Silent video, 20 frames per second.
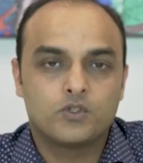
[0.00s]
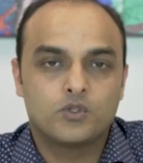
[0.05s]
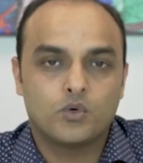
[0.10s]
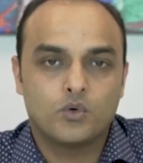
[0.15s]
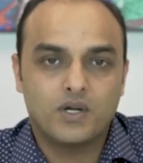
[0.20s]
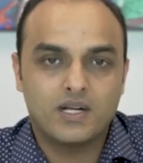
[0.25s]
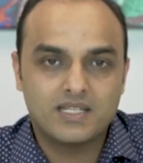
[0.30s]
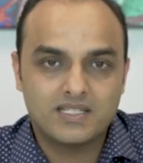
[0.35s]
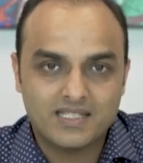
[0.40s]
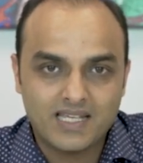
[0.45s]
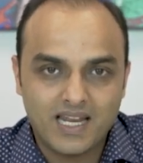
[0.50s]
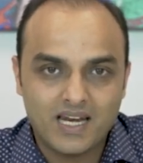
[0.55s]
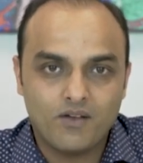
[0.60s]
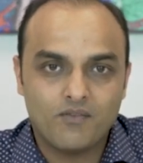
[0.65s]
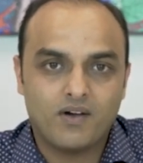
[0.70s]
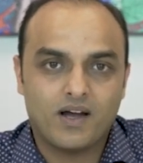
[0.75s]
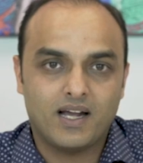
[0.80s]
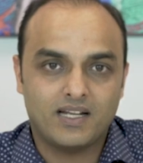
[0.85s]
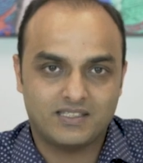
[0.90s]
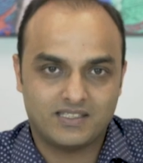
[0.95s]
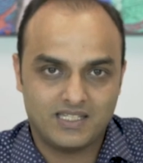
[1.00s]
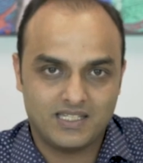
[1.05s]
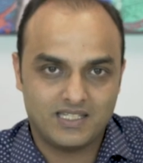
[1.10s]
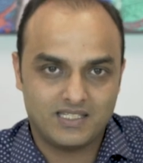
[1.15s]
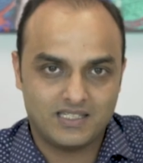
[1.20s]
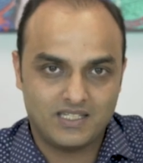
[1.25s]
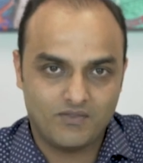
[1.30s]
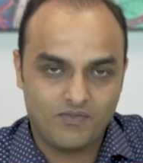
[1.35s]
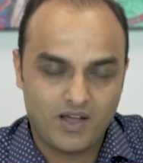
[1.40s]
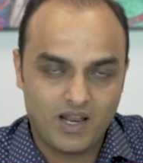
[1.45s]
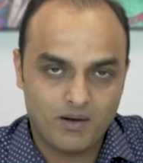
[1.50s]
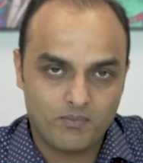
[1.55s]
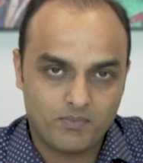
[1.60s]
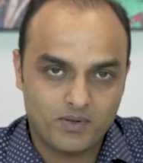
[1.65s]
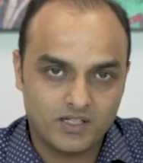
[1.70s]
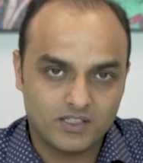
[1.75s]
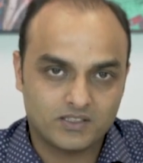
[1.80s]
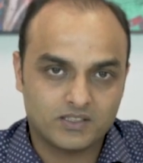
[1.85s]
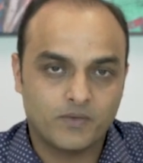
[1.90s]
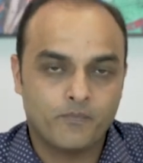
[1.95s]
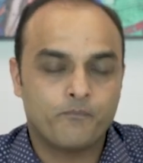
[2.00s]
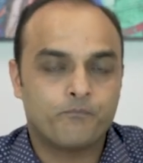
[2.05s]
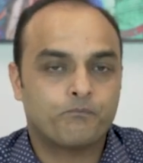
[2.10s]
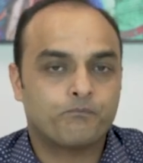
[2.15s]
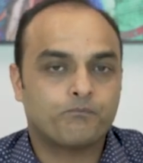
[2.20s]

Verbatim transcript: to incentivize these developers.